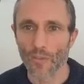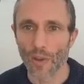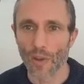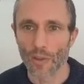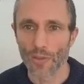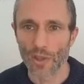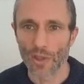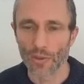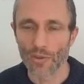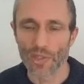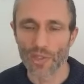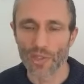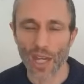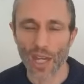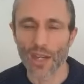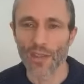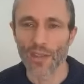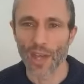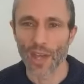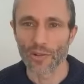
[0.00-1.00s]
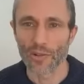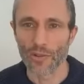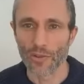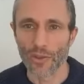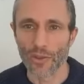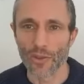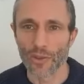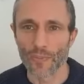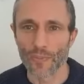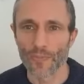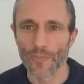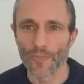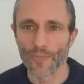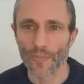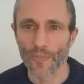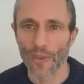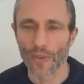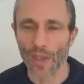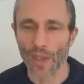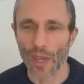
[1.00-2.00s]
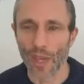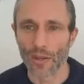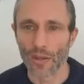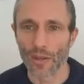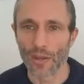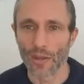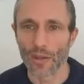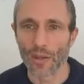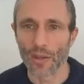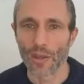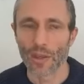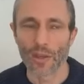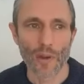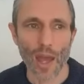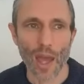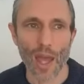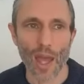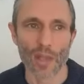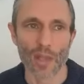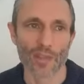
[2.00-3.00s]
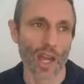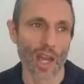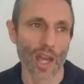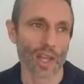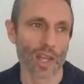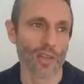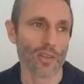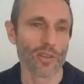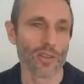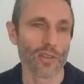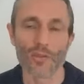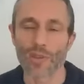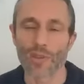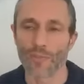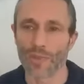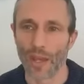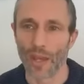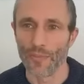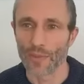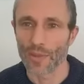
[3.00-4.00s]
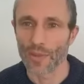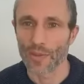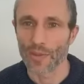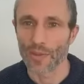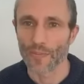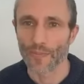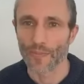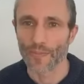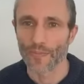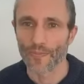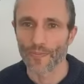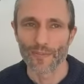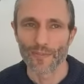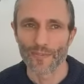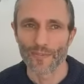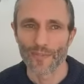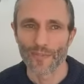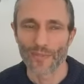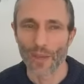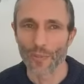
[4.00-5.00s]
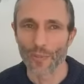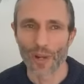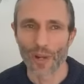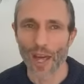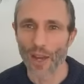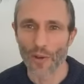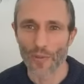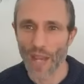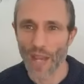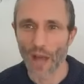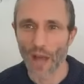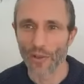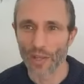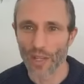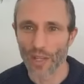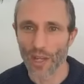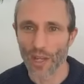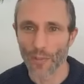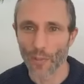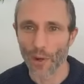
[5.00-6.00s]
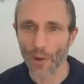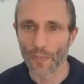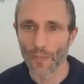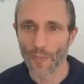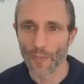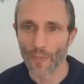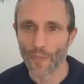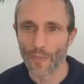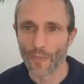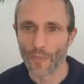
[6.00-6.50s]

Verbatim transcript: when we lose sight of that truth, then, as I do sometimes, then we're not in reality anymore.